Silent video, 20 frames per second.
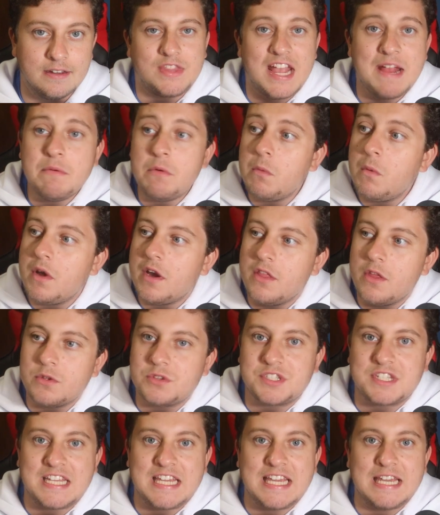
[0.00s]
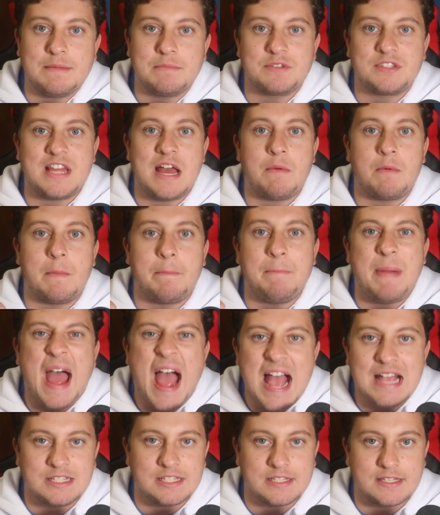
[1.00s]
They were one of those teams that were
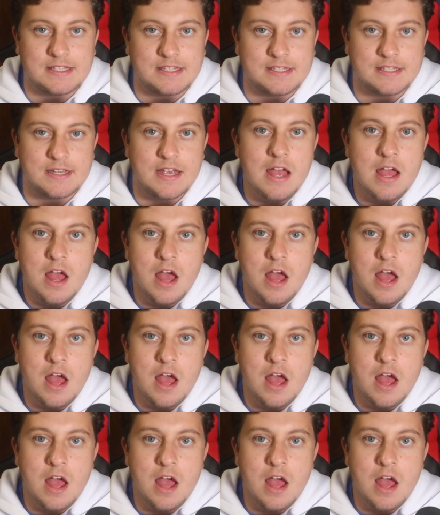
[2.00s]
pests